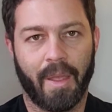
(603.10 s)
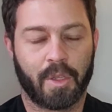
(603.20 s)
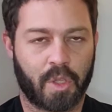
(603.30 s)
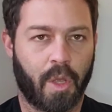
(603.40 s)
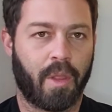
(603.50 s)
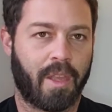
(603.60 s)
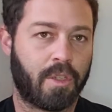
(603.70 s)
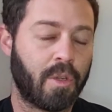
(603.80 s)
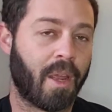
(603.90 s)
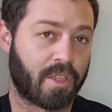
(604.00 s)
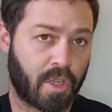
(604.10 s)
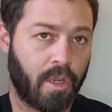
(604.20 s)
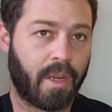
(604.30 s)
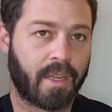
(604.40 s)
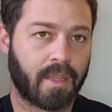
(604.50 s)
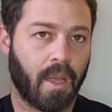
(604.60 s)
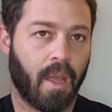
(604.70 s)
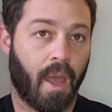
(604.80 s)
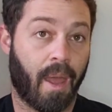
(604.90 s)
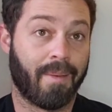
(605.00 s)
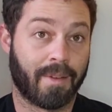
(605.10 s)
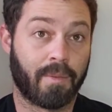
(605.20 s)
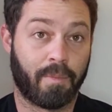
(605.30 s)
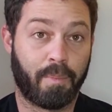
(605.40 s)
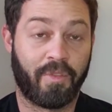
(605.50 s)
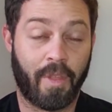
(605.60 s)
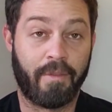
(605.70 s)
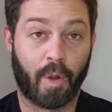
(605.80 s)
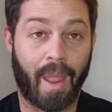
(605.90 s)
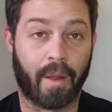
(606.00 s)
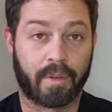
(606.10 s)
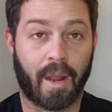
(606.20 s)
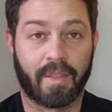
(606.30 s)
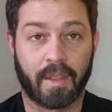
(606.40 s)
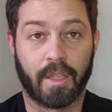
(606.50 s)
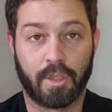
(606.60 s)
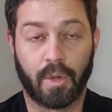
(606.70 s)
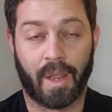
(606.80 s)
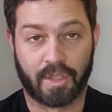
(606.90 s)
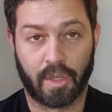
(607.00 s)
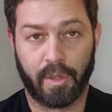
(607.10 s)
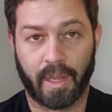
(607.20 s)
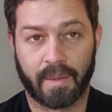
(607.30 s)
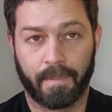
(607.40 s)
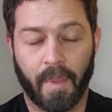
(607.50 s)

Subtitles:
so they do exclude it, and they're very outright that they do exclude it.